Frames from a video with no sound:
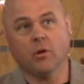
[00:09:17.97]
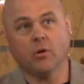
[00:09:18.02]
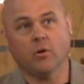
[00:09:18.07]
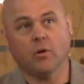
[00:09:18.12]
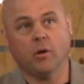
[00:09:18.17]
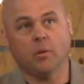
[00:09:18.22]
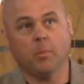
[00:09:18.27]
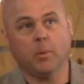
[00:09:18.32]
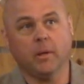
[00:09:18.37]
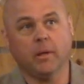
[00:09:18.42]

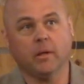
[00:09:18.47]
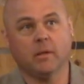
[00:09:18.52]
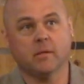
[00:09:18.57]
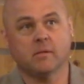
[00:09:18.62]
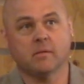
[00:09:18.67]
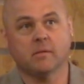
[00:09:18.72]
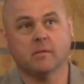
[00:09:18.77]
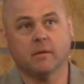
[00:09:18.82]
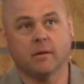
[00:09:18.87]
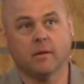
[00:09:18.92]
going up
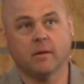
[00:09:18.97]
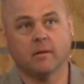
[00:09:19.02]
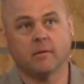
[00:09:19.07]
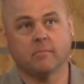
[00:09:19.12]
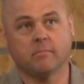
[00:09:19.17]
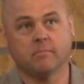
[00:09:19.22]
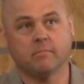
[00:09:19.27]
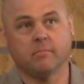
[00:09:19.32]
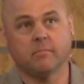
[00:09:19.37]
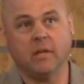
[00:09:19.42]
against
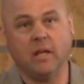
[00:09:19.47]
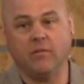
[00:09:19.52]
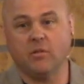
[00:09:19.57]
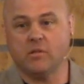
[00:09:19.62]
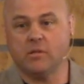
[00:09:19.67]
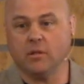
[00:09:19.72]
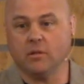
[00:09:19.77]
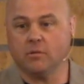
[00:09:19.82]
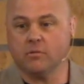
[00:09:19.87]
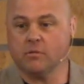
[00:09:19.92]
the uh, Navy
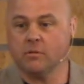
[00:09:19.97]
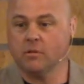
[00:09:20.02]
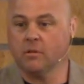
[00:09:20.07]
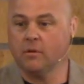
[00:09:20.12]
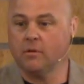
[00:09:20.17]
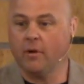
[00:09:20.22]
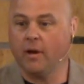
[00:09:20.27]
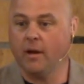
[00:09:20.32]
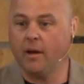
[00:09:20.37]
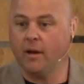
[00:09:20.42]
SEALs,
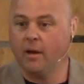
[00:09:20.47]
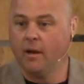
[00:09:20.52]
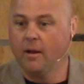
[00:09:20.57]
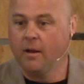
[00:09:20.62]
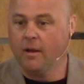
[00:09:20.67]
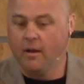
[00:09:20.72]
right?